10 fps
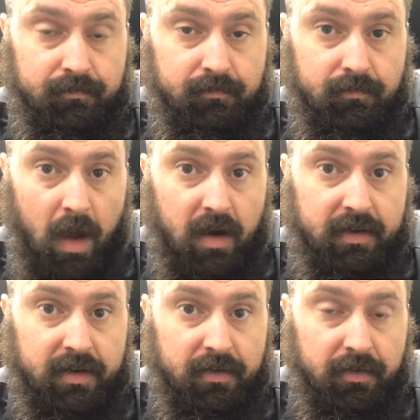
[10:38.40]

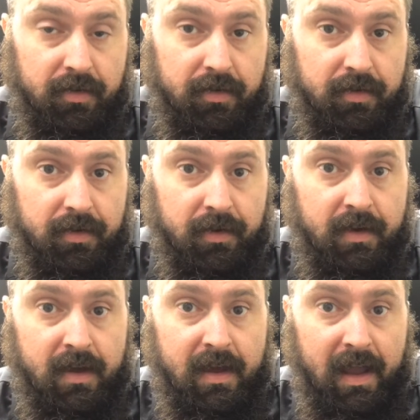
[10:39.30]
talking to your recruiter
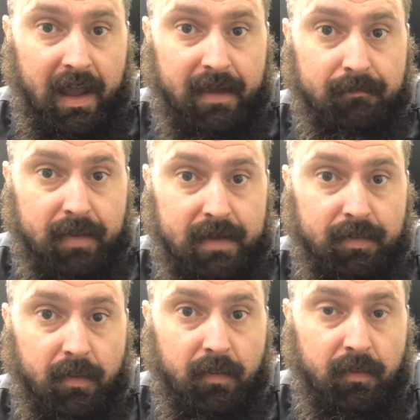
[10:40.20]
and
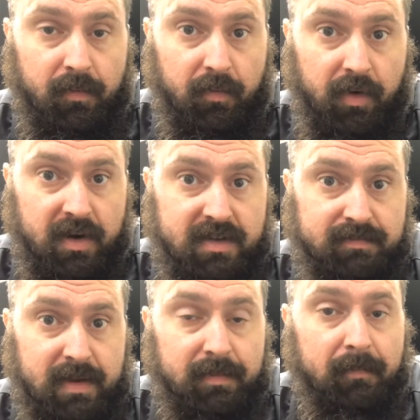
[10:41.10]
regrets
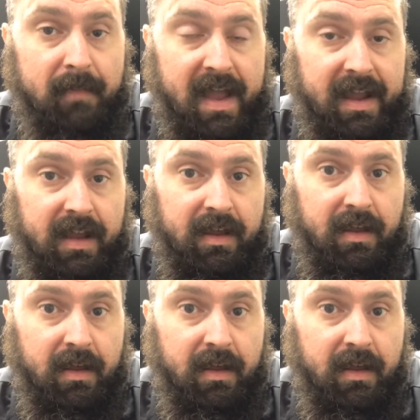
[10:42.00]
people make,